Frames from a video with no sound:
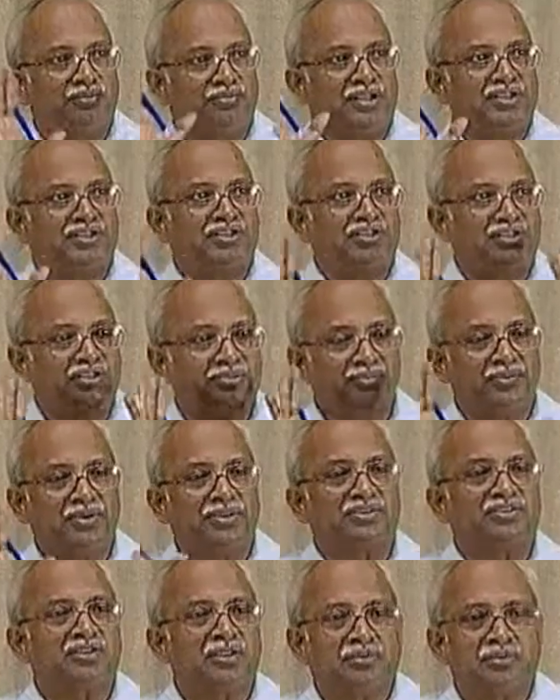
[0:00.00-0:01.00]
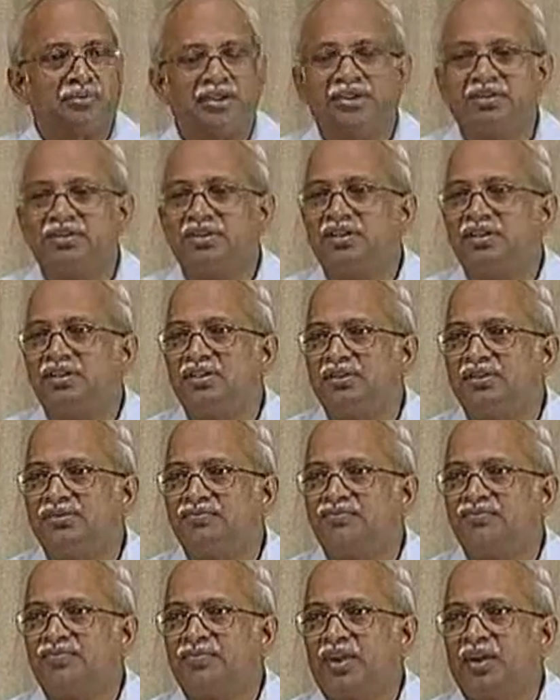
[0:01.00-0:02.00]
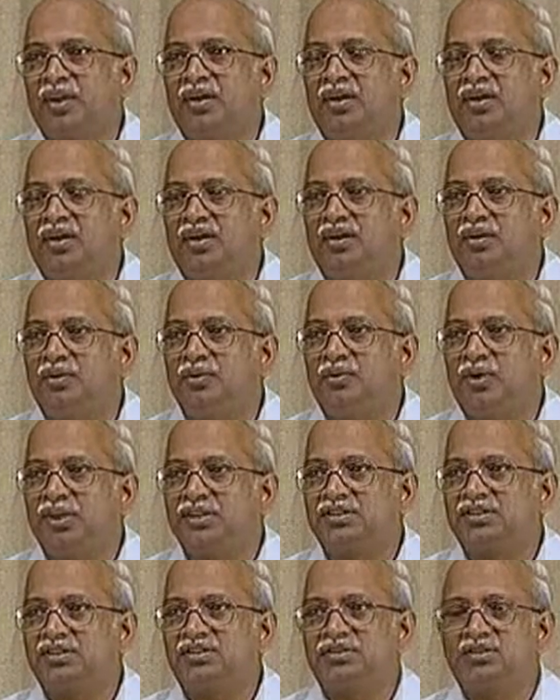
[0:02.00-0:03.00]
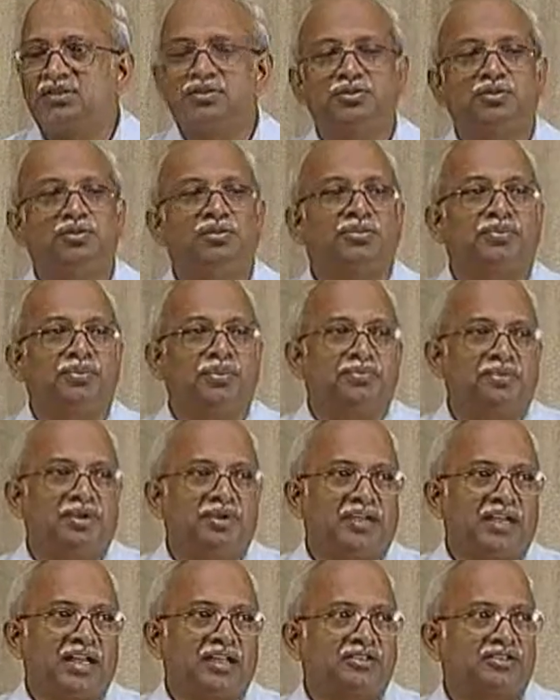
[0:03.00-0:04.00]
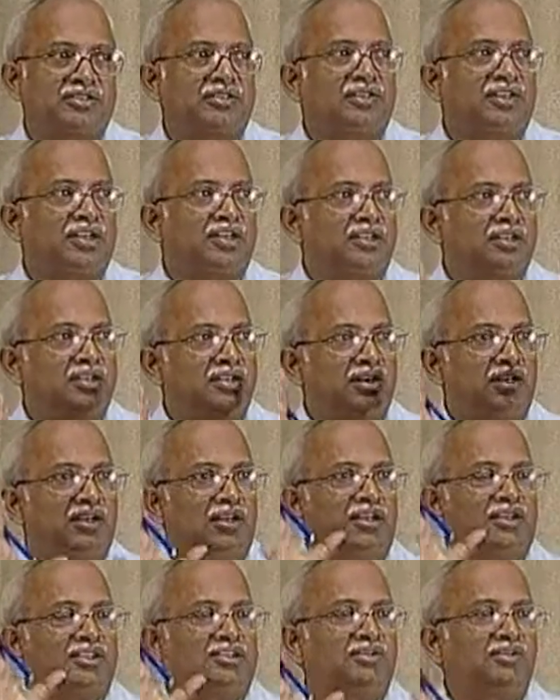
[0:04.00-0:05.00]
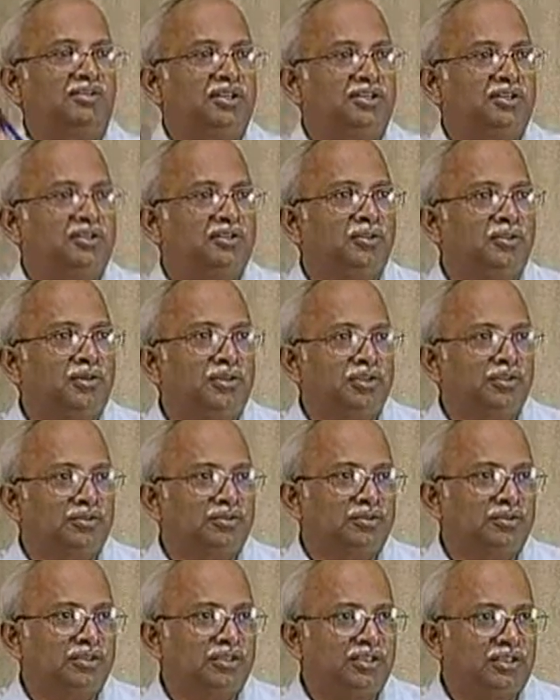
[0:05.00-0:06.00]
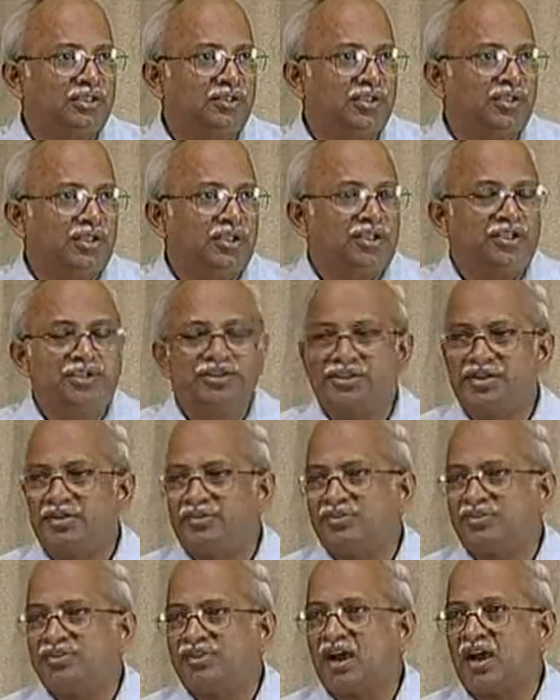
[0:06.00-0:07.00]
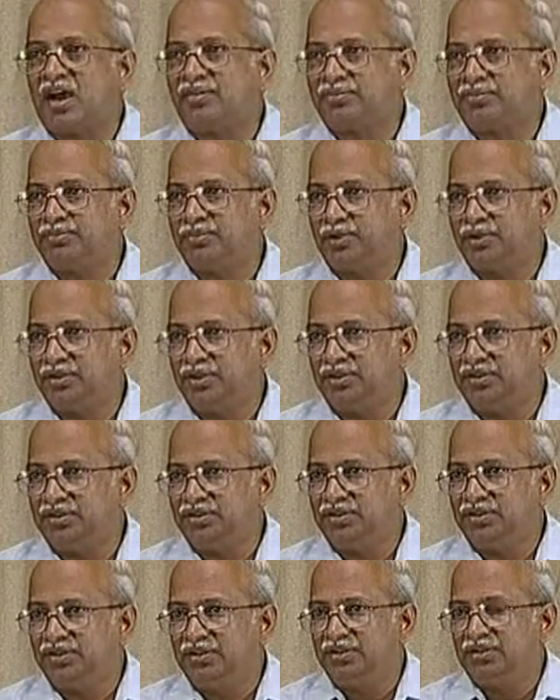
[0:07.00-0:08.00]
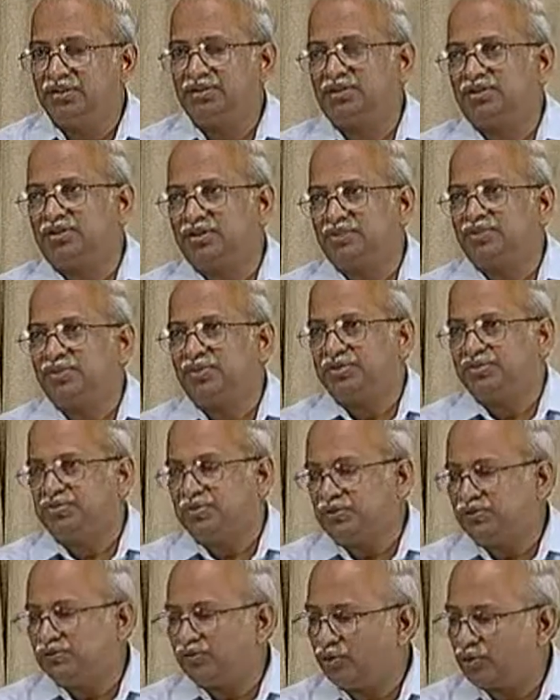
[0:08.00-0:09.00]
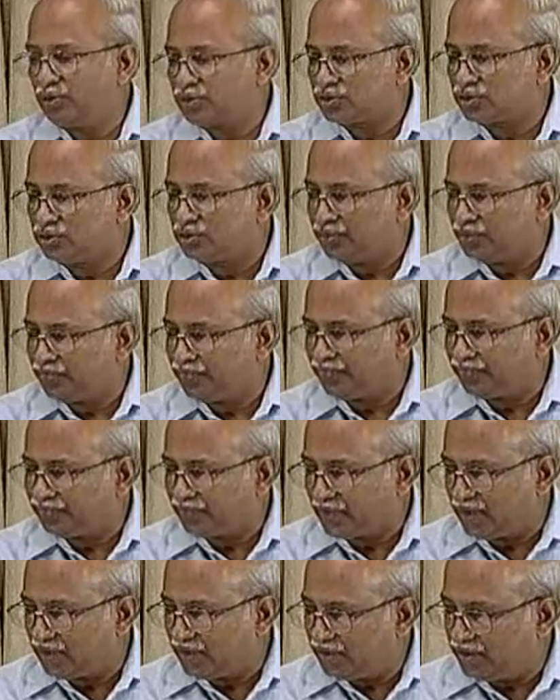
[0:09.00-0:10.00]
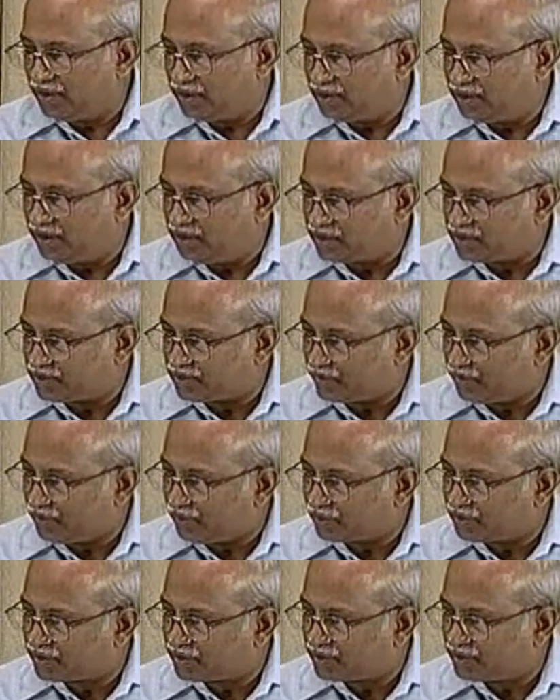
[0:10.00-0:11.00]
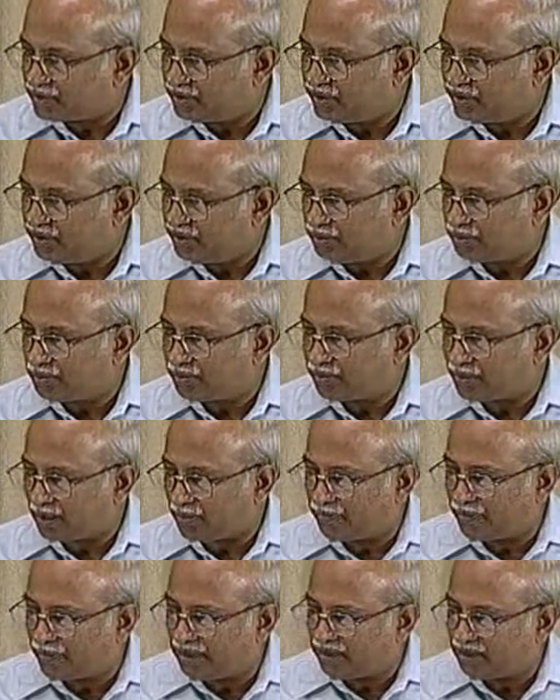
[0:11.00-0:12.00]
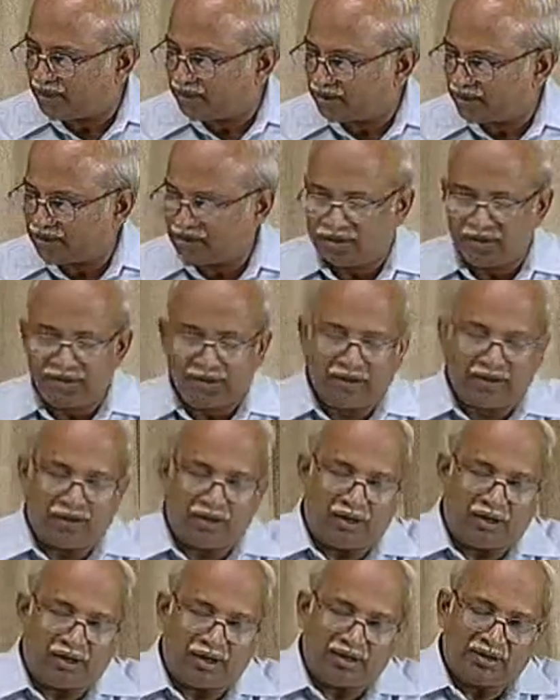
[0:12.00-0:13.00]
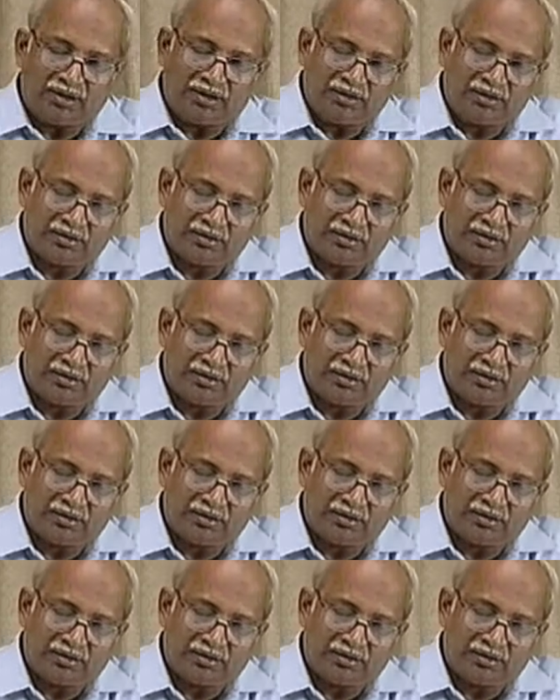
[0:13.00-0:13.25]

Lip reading: pressure impulse coming on the water due to the propeller action and ultimately going onto the ship's aft body. So, ship is being forced to this force due to propeller on